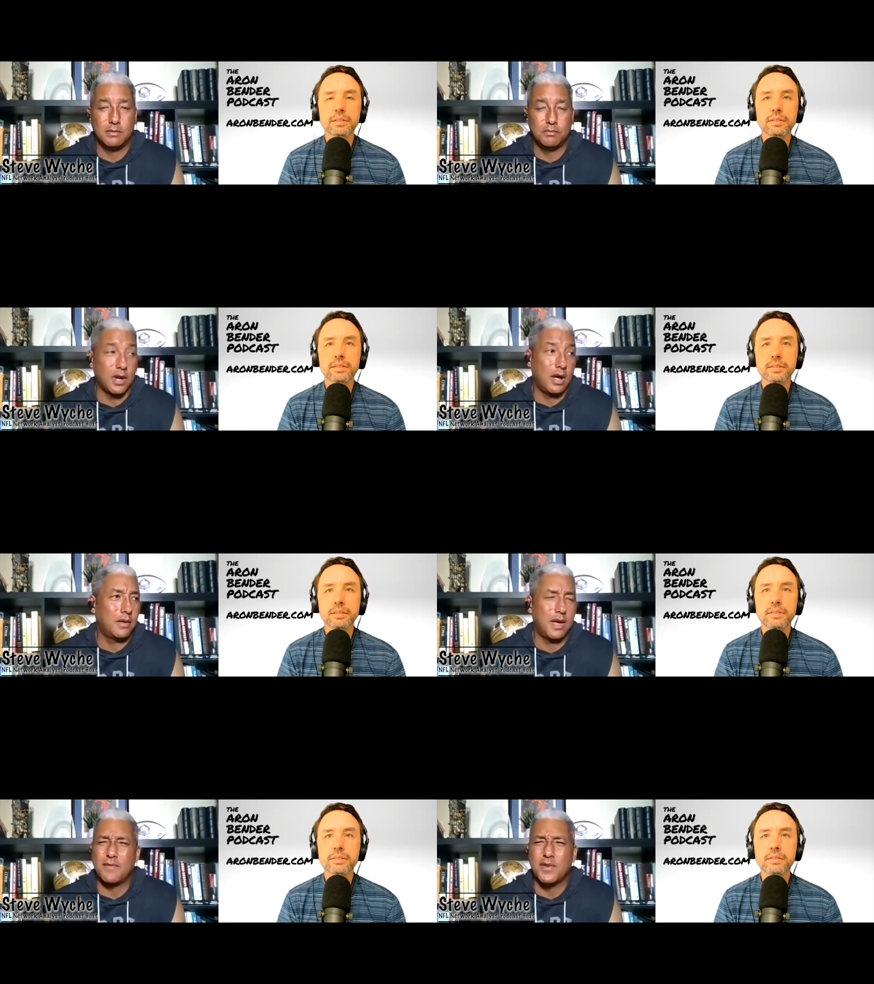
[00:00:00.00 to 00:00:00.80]
Speaker 1: But
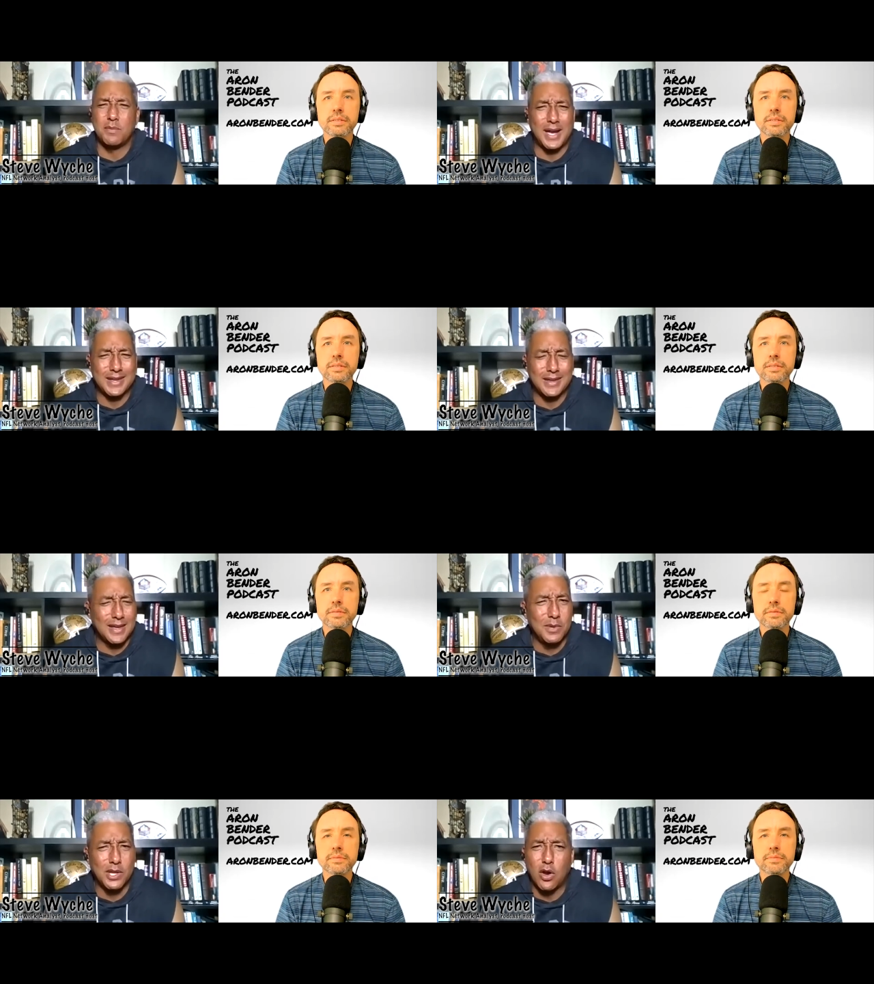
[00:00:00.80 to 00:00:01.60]
all everybody,
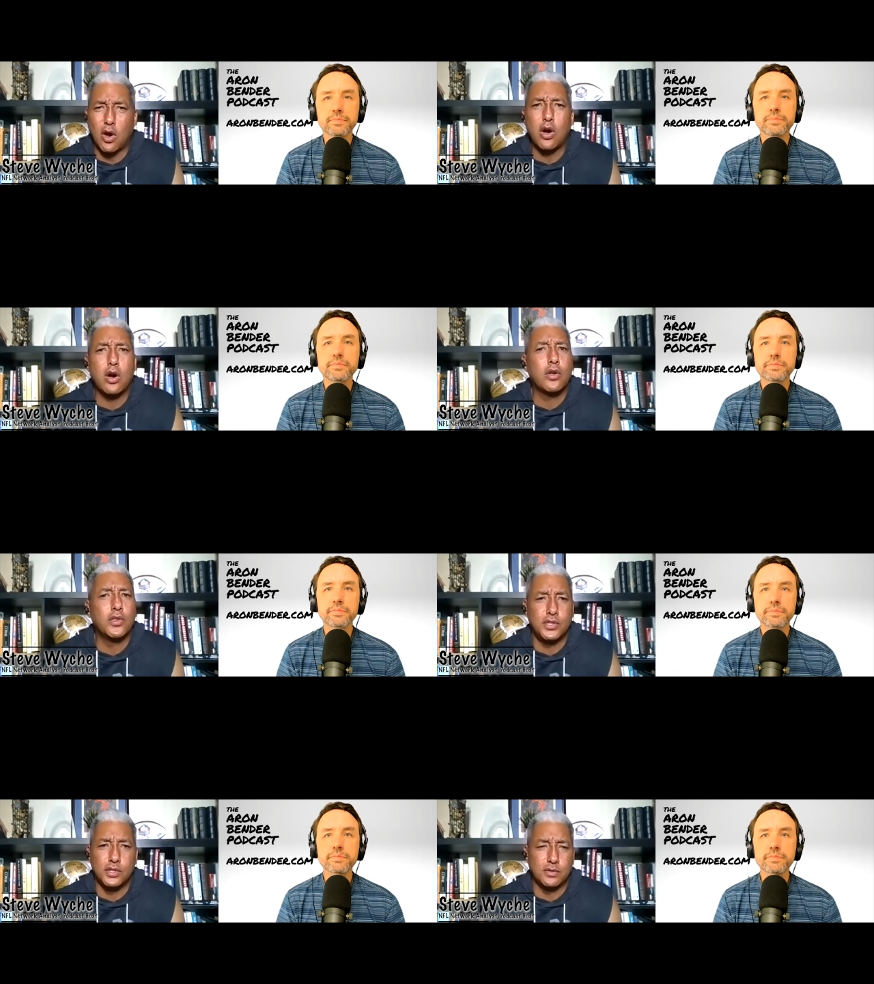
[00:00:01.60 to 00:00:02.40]
I mean, all
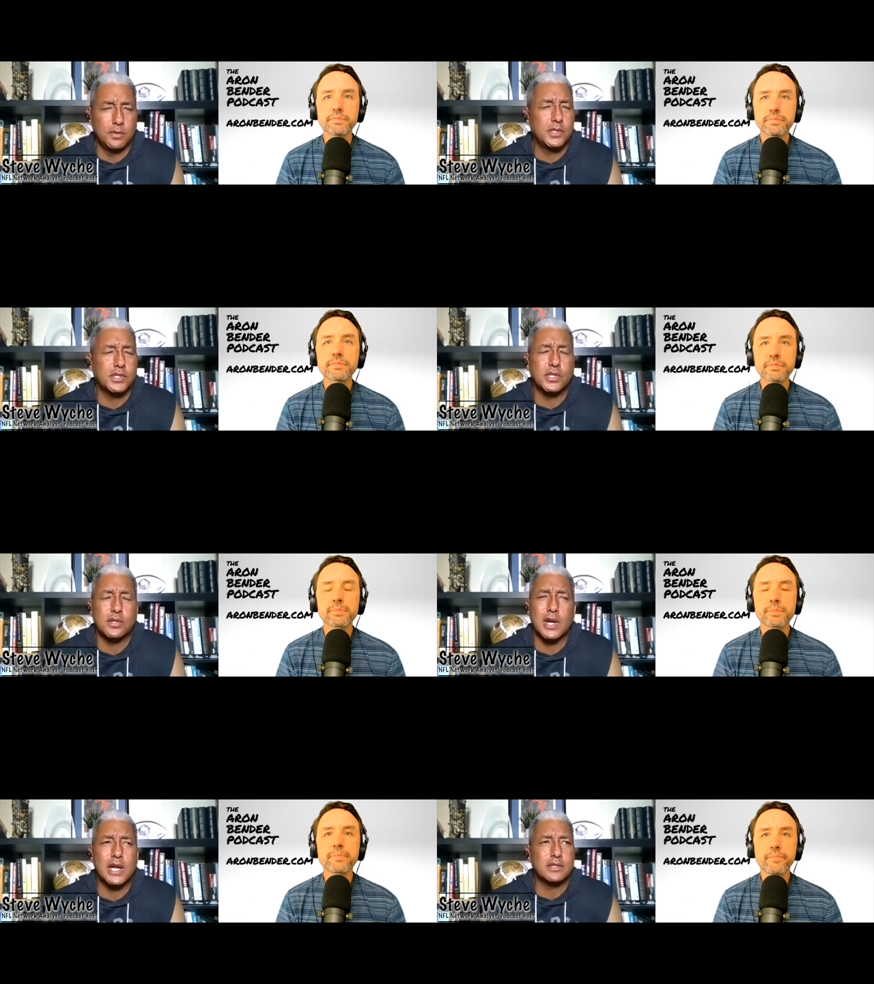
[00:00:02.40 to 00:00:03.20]
the dudes, we would just sit
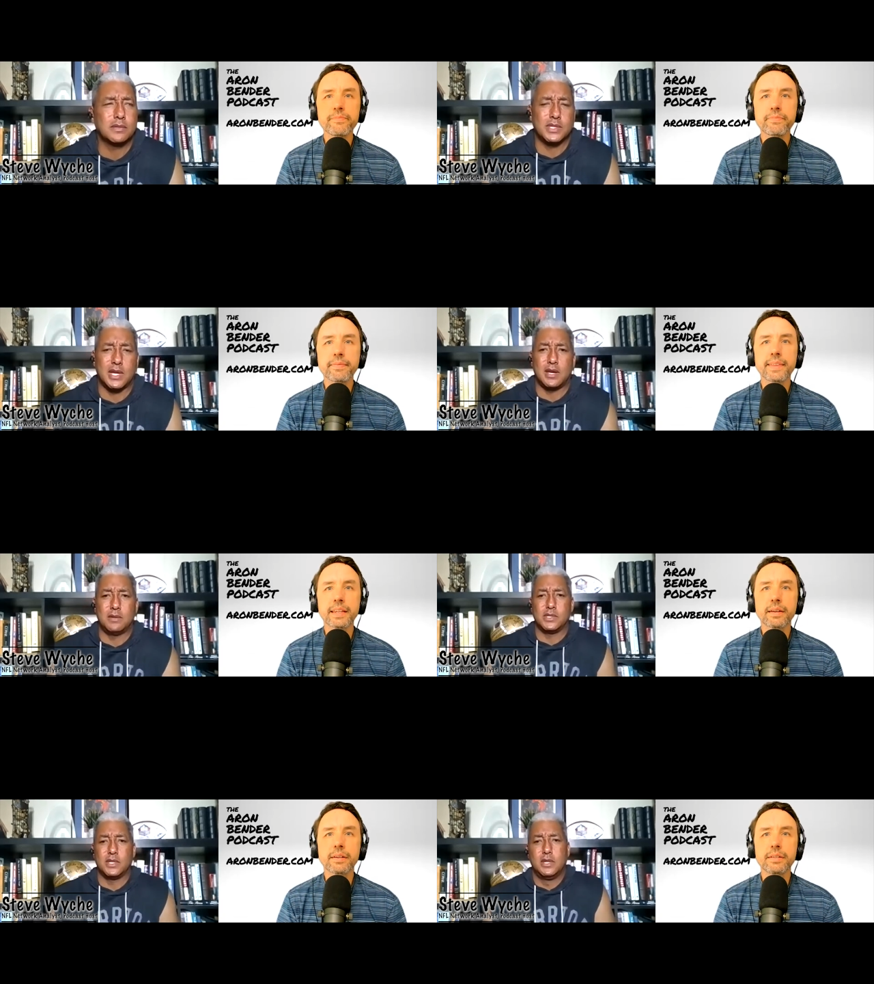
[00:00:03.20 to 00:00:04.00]
around
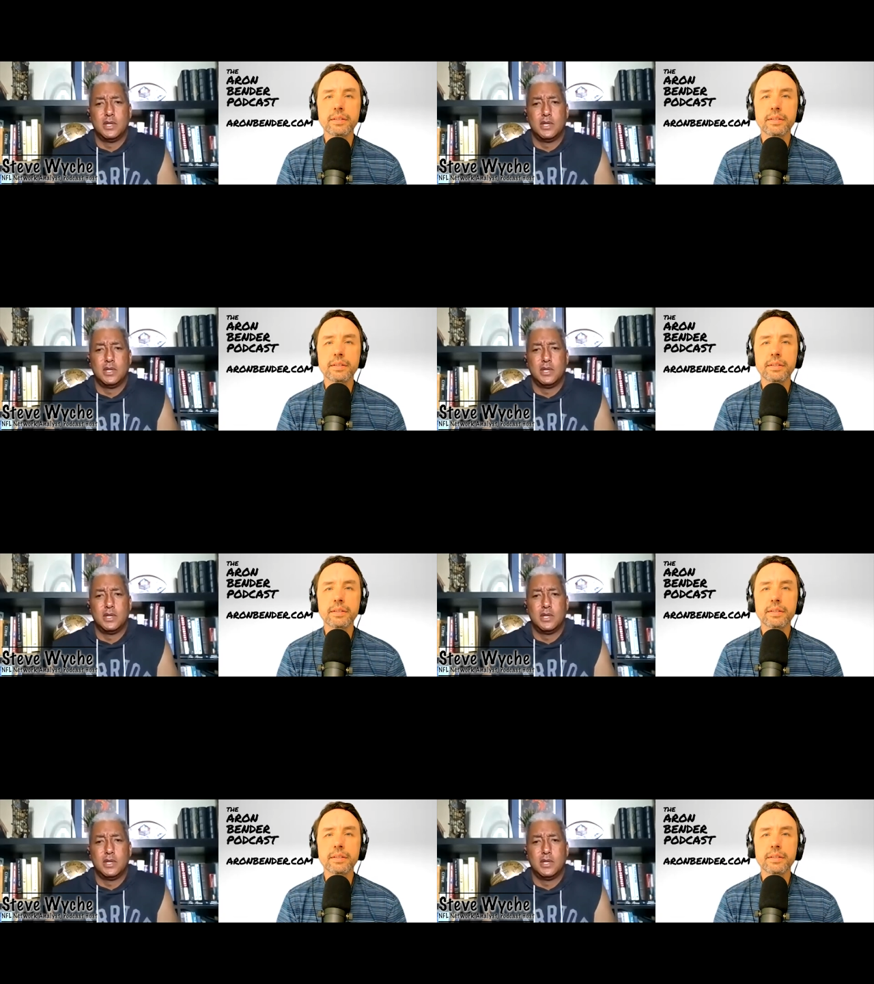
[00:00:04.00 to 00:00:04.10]
sometimes,